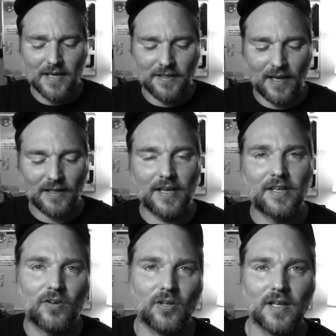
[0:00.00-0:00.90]
Not like
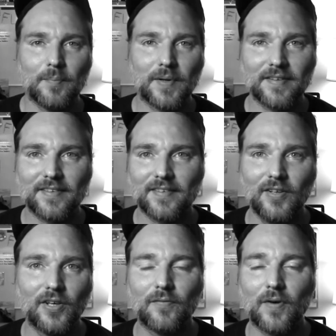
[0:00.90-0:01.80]
your Olympus.
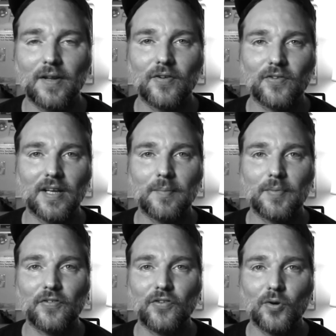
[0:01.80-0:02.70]
You can find those
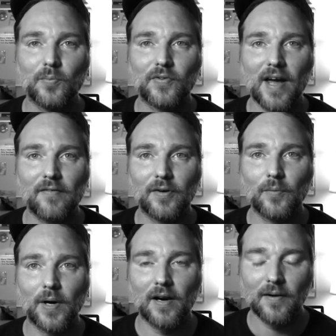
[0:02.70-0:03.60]
Olympus zooms
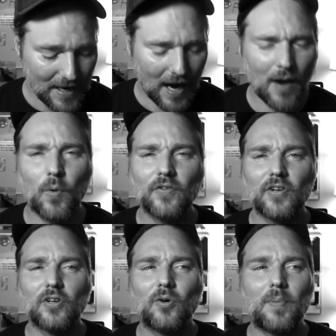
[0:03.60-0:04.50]
everywhere. I was a
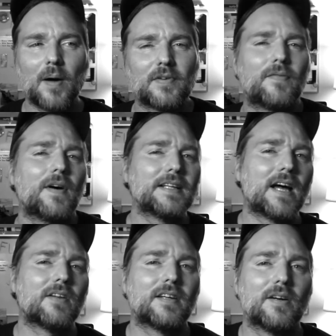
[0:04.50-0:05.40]
little bummed to find
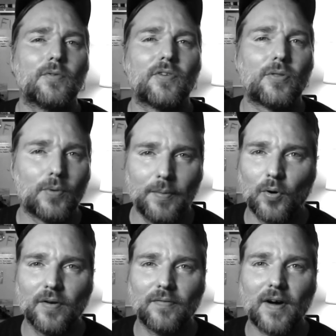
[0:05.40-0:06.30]
out that it was a
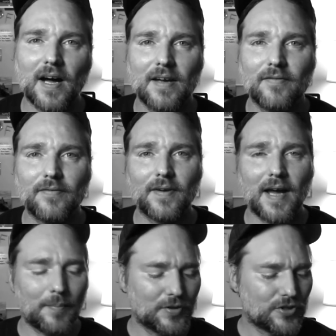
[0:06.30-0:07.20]
3.5
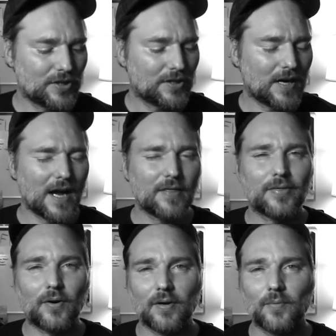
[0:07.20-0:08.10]
aperture. I
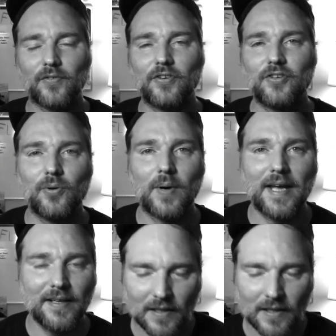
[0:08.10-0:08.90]
thought it was a 2.8.